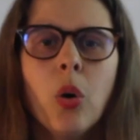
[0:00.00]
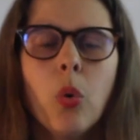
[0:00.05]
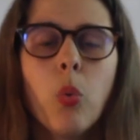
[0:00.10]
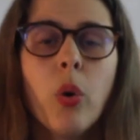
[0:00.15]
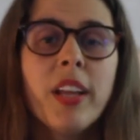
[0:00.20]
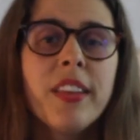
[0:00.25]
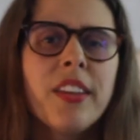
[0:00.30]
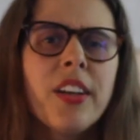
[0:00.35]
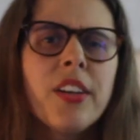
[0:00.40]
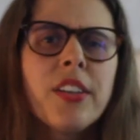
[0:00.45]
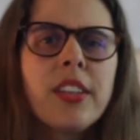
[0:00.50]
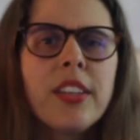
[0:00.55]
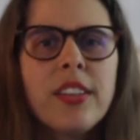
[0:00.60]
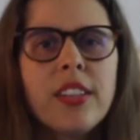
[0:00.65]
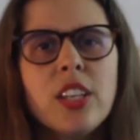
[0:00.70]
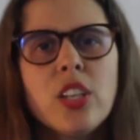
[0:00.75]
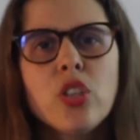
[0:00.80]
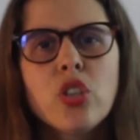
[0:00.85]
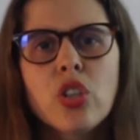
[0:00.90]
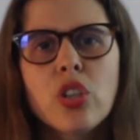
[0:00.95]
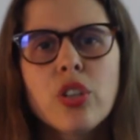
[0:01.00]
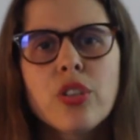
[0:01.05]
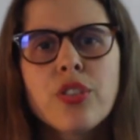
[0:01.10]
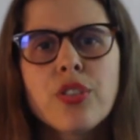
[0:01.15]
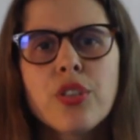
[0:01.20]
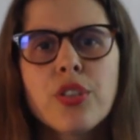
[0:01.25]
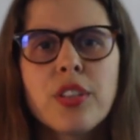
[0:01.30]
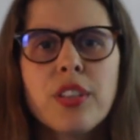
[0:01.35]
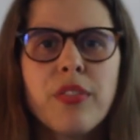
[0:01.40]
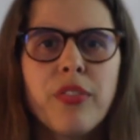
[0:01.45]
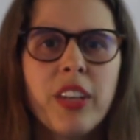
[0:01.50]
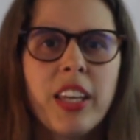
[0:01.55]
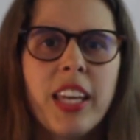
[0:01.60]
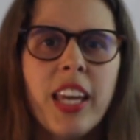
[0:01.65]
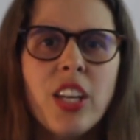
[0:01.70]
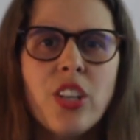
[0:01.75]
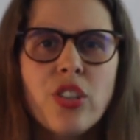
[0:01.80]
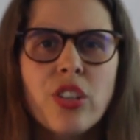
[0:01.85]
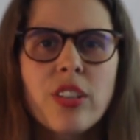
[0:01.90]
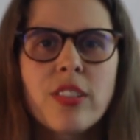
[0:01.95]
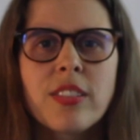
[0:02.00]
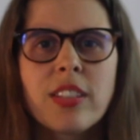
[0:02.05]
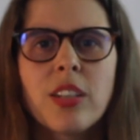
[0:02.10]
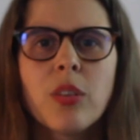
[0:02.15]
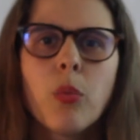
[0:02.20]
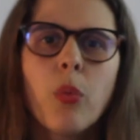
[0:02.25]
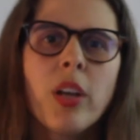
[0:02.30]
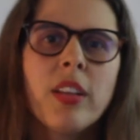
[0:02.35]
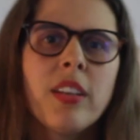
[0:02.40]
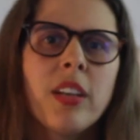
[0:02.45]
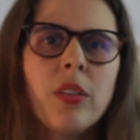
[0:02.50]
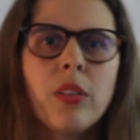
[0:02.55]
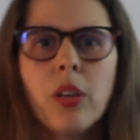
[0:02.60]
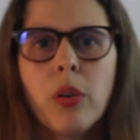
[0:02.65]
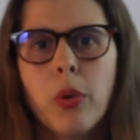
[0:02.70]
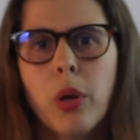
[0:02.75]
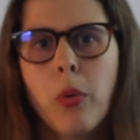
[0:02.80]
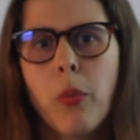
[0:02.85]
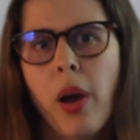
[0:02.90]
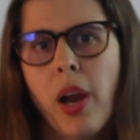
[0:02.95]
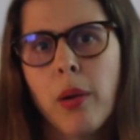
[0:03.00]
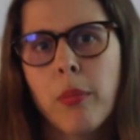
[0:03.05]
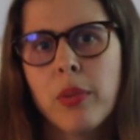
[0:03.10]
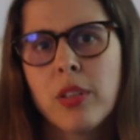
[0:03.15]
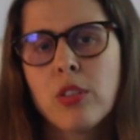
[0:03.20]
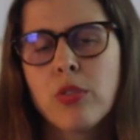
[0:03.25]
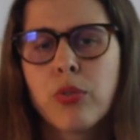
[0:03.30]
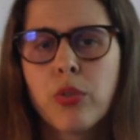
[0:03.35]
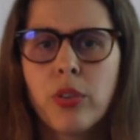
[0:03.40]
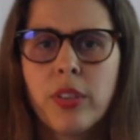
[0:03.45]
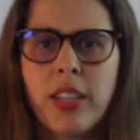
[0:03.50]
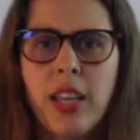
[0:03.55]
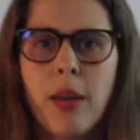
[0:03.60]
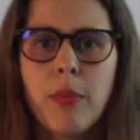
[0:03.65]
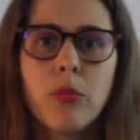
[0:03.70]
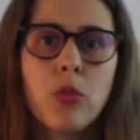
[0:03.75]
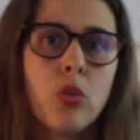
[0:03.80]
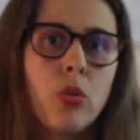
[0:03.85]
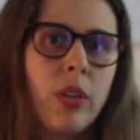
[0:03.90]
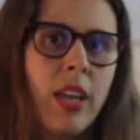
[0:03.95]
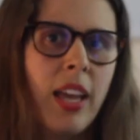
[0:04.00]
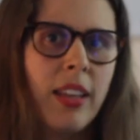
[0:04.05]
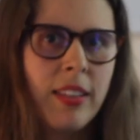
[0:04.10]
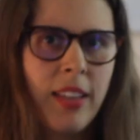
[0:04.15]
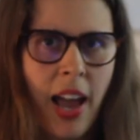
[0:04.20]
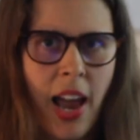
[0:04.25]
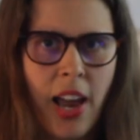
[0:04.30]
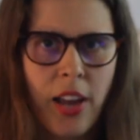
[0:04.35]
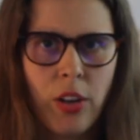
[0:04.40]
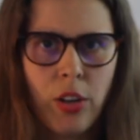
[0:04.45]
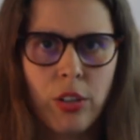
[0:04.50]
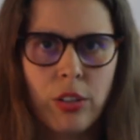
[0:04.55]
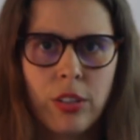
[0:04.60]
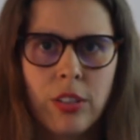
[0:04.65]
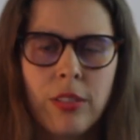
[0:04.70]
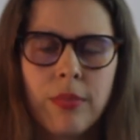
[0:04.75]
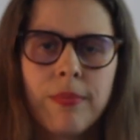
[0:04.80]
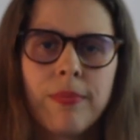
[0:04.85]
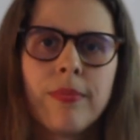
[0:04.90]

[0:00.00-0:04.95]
What are the teacher certifications and what are the requirements for them to get hired?